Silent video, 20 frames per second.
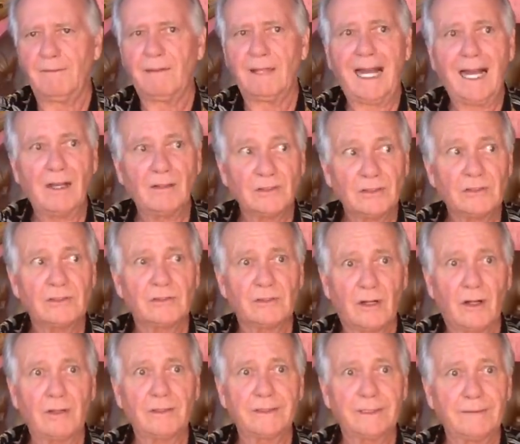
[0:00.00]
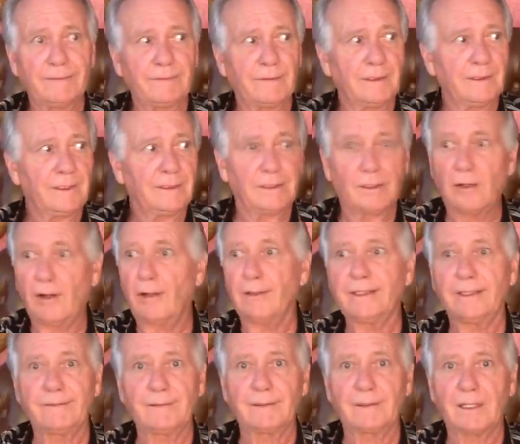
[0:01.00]
The houses are all different, and they're
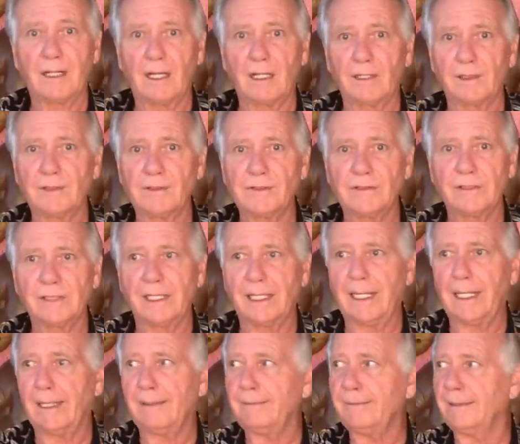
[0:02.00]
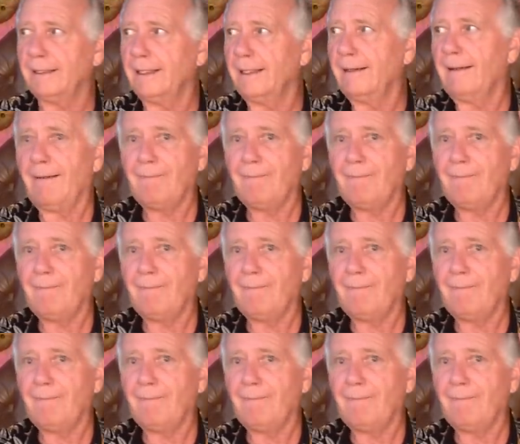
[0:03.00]
all different colors, and